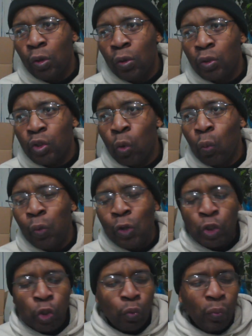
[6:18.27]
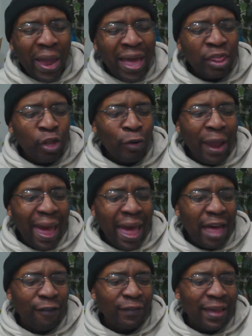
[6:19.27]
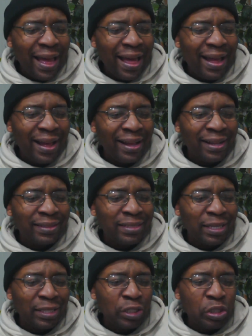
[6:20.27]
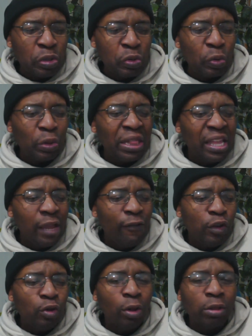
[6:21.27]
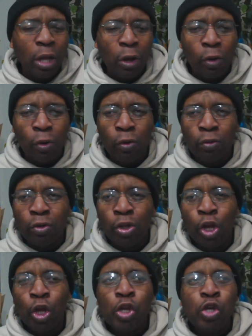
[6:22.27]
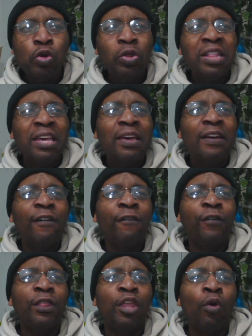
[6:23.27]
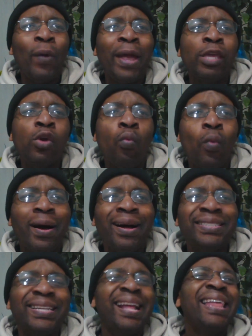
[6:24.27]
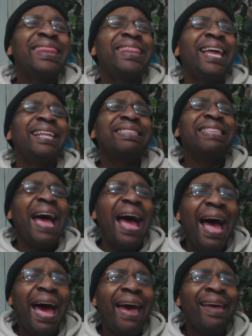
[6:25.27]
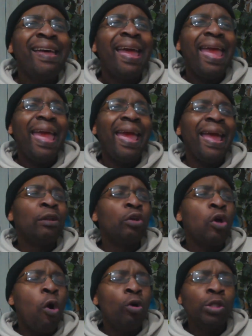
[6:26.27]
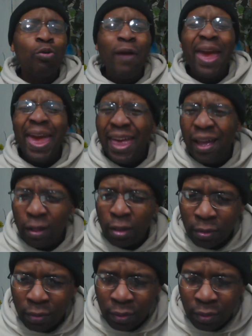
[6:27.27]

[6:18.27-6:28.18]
So, would you rather have God to leave you alone you live the way you want, then die and go to hell.